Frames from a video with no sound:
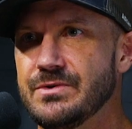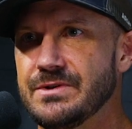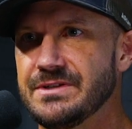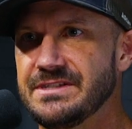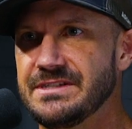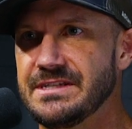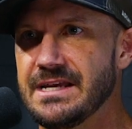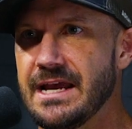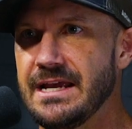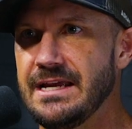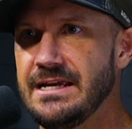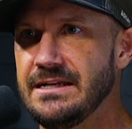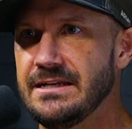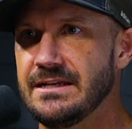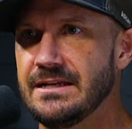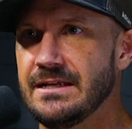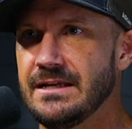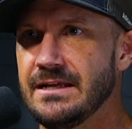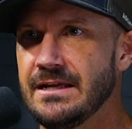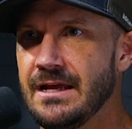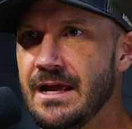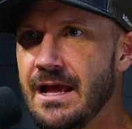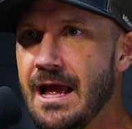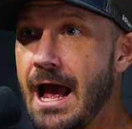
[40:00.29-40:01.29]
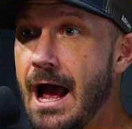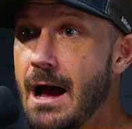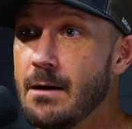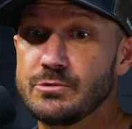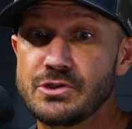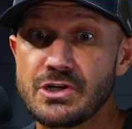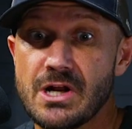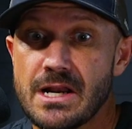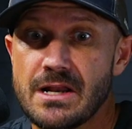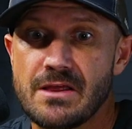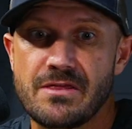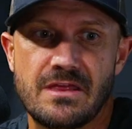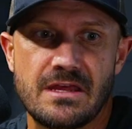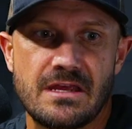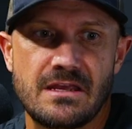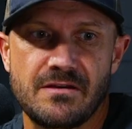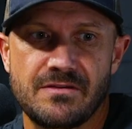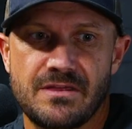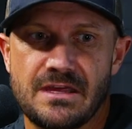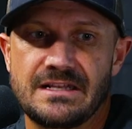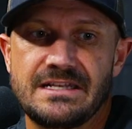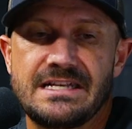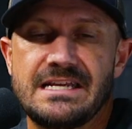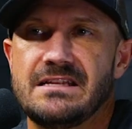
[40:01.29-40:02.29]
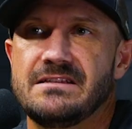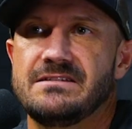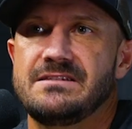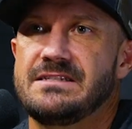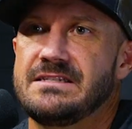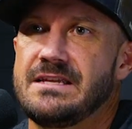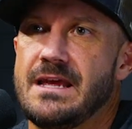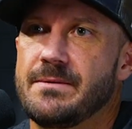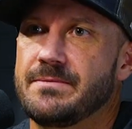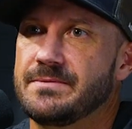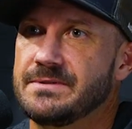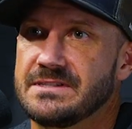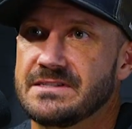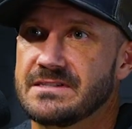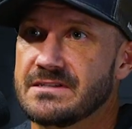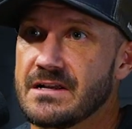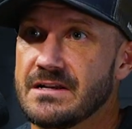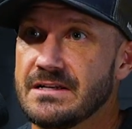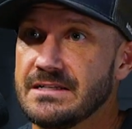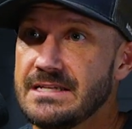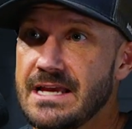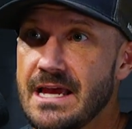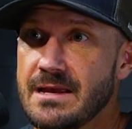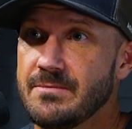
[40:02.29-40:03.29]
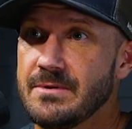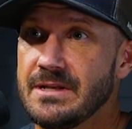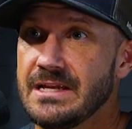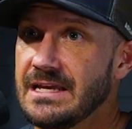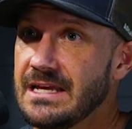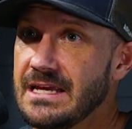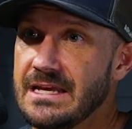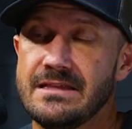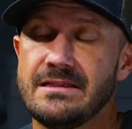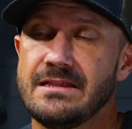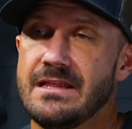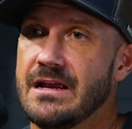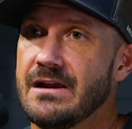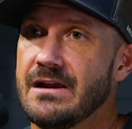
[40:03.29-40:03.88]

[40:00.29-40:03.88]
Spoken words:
to a site, I'm trying to think of the 10 steps it's going to take me to get